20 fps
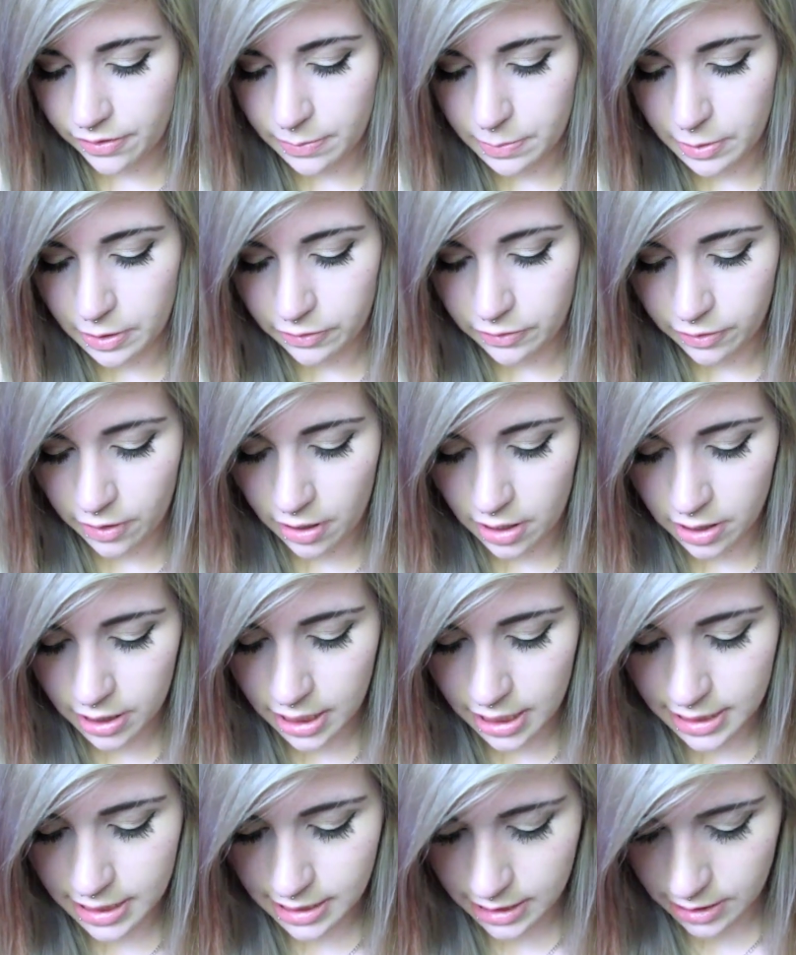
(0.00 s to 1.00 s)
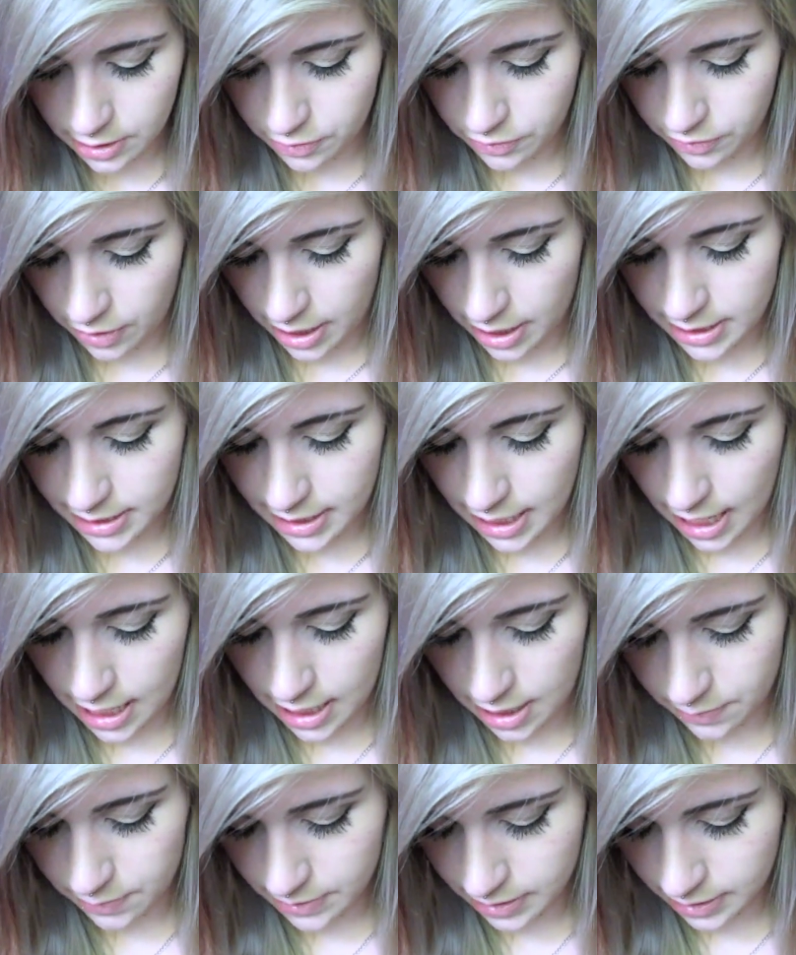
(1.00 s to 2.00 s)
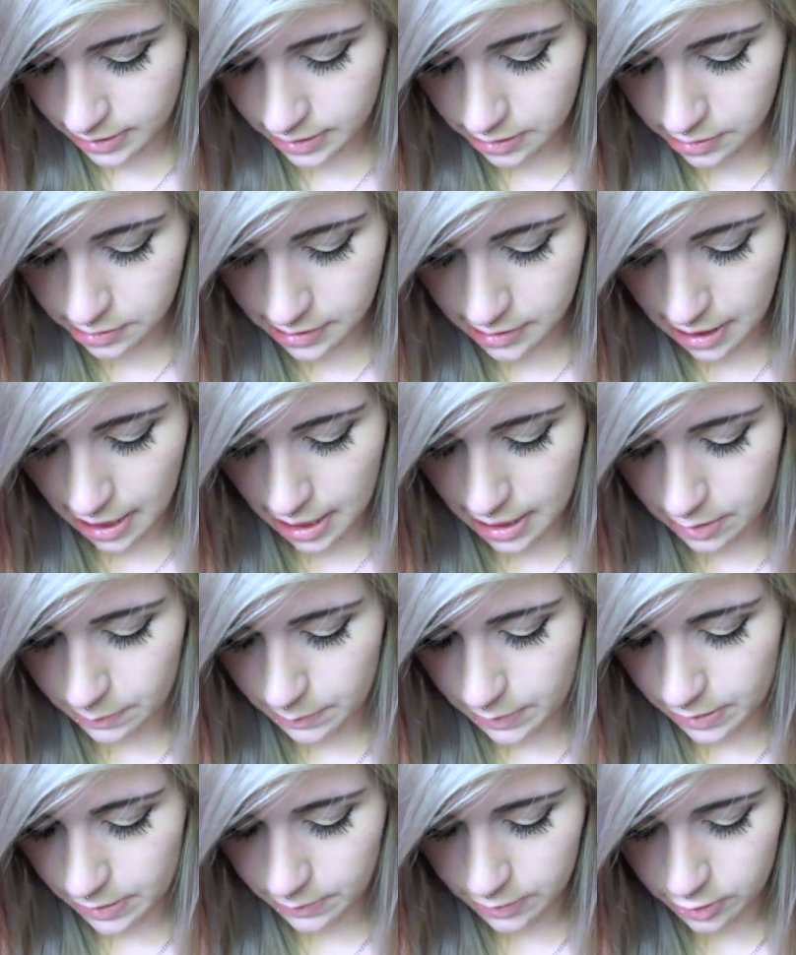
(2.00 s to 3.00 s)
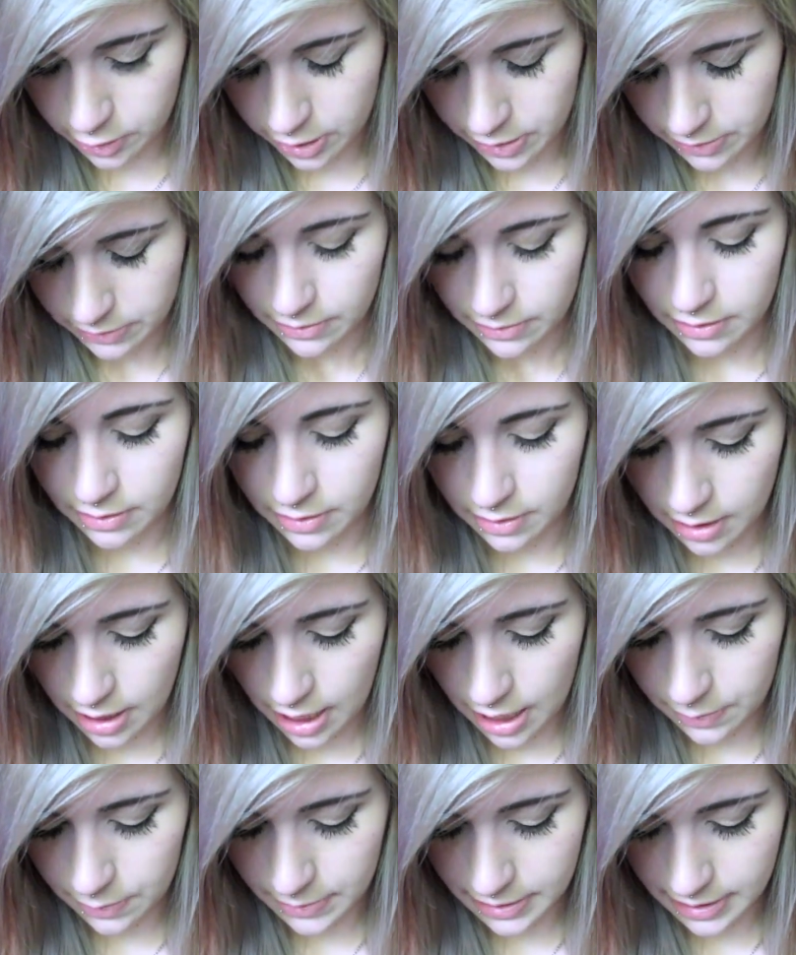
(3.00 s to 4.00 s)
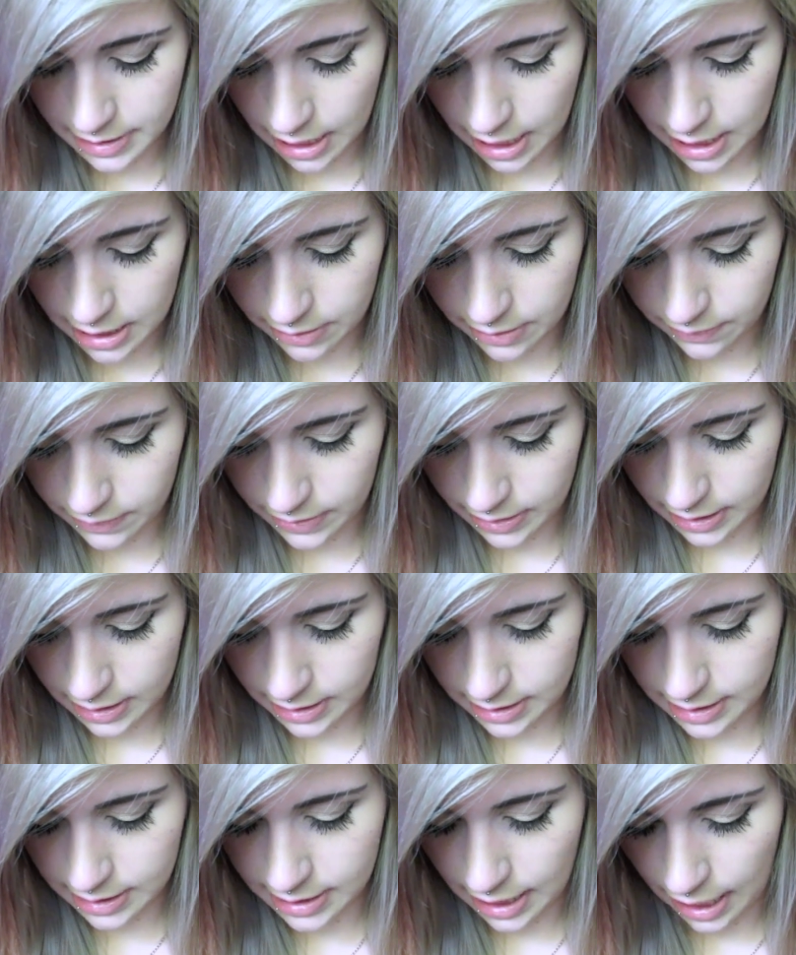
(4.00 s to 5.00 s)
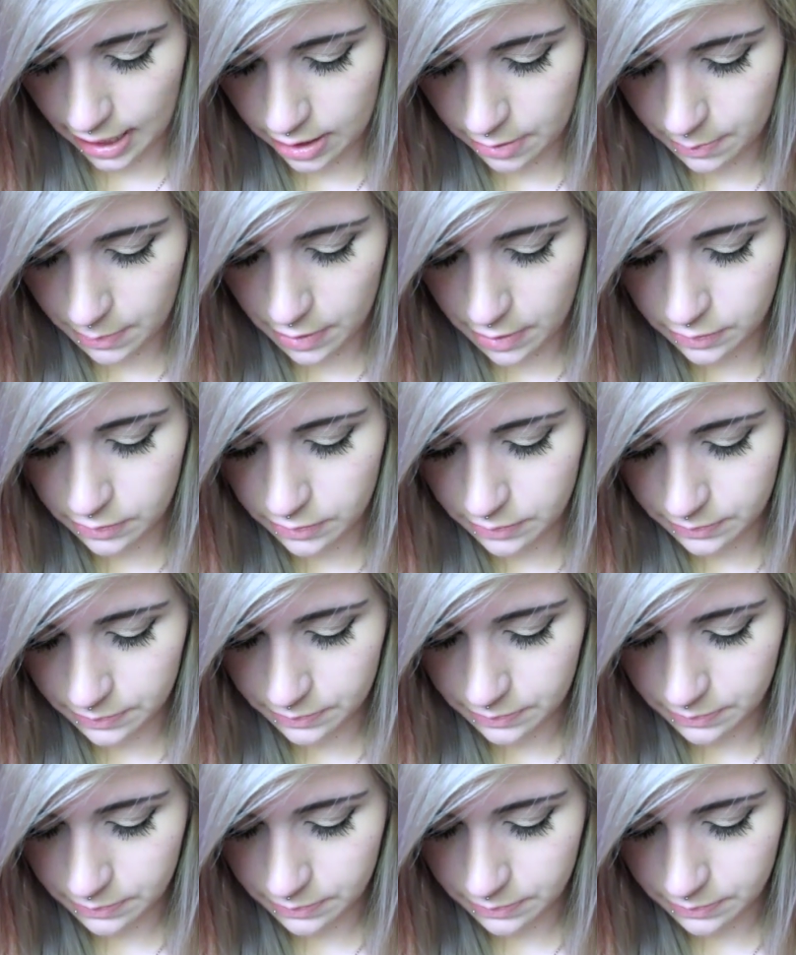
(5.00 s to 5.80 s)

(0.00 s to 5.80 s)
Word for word: from Newfrog is this dress and it was a little tight on me which I was kind of like sad about